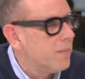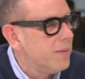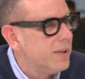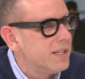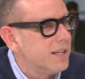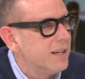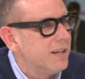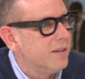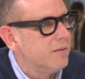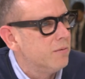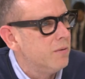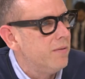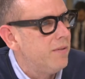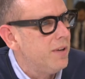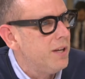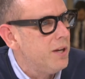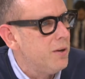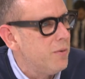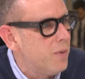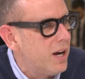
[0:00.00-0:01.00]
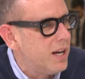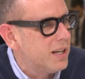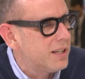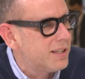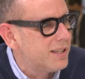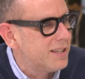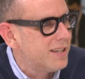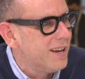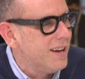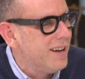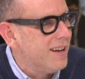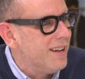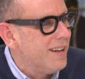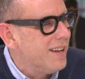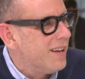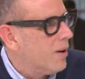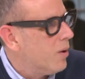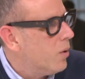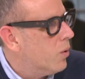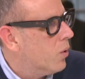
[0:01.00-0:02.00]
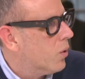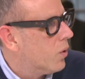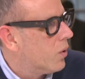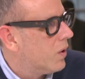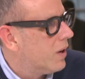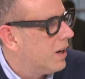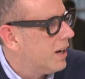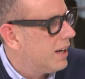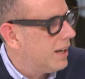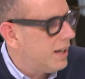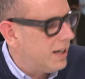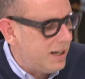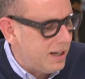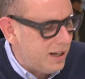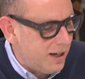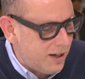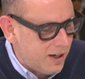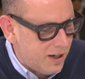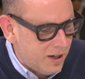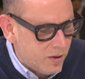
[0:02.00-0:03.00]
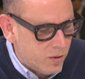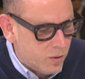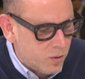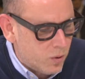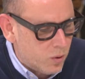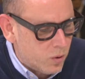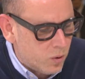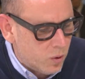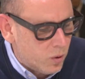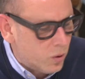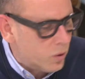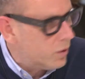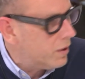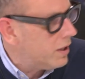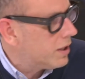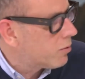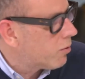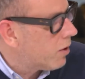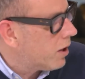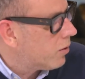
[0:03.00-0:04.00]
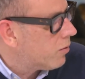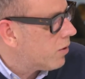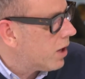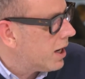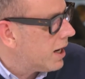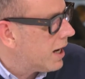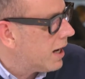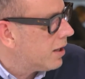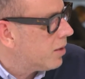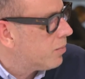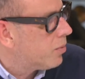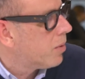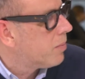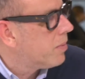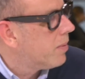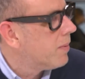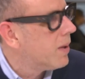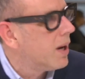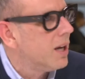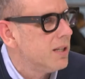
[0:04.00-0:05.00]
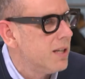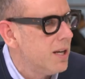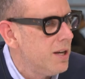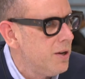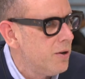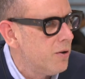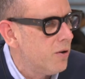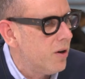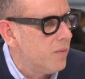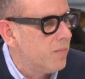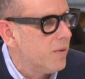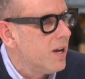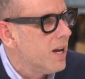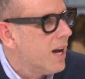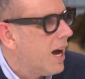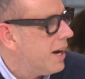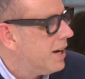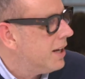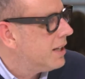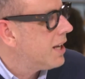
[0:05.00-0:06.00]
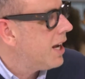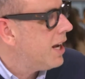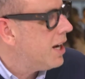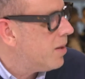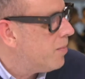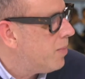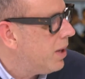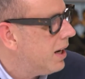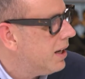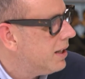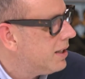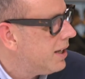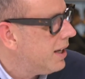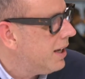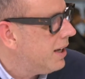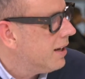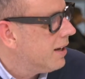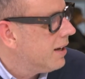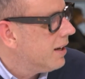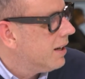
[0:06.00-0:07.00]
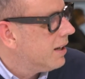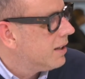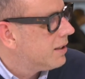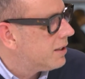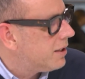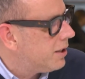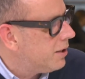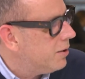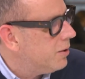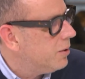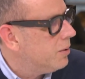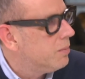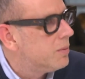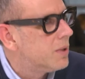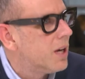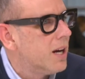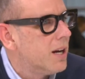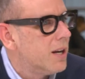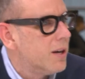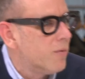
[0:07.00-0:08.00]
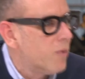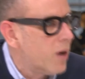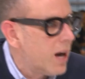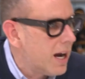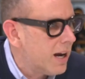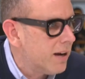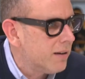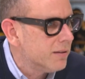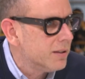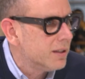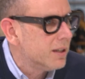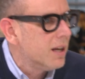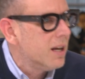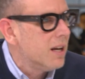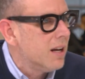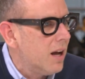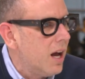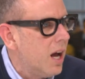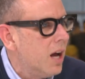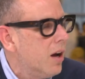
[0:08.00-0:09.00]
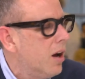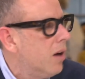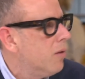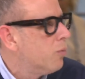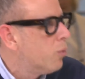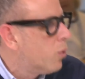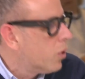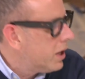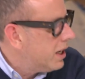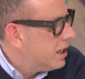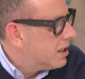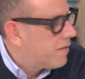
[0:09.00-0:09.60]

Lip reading: isn't with the US or Israel right now. The problem lies in Europe and this inability to turn around what is